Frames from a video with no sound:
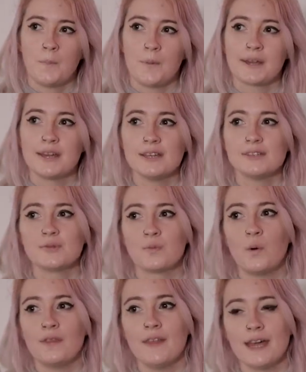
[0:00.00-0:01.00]
Because
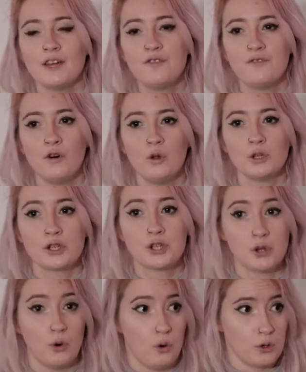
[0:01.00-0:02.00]
when they fall
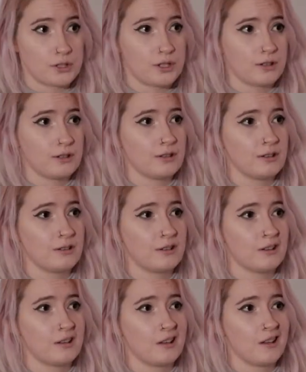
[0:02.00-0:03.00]
short,
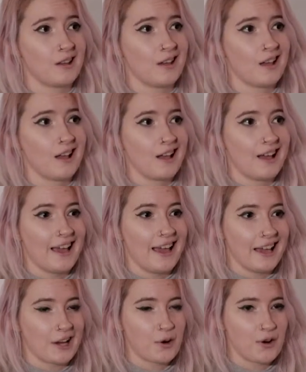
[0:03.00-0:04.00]

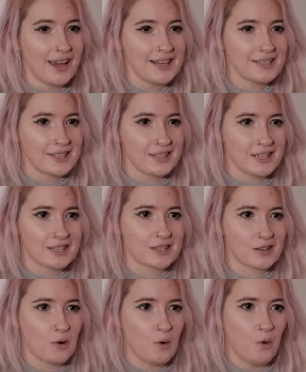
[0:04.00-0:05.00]
it creates
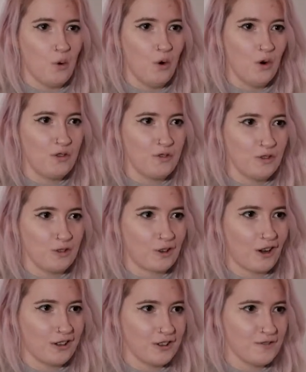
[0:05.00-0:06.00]
this
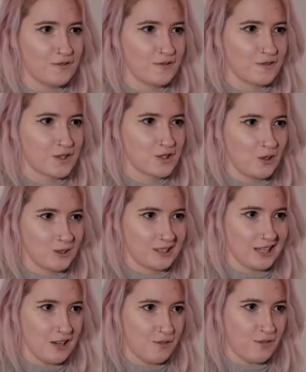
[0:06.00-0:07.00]
awful kind of
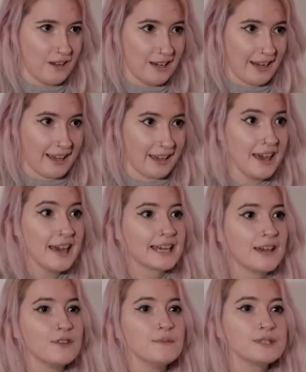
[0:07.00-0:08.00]
salty feeling.
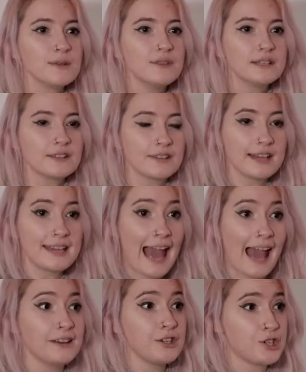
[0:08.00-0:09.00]
Give them something that they
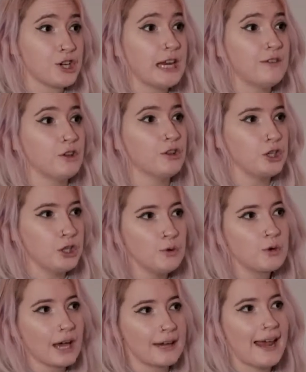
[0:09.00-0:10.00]
can achieve and that
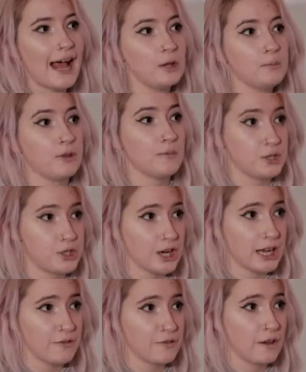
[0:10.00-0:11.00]
you can help them
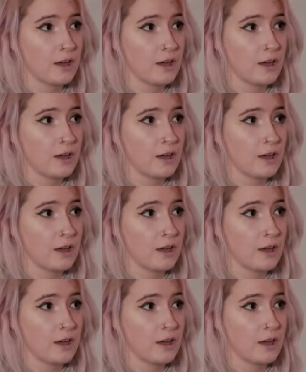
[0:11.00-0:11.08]
achieve.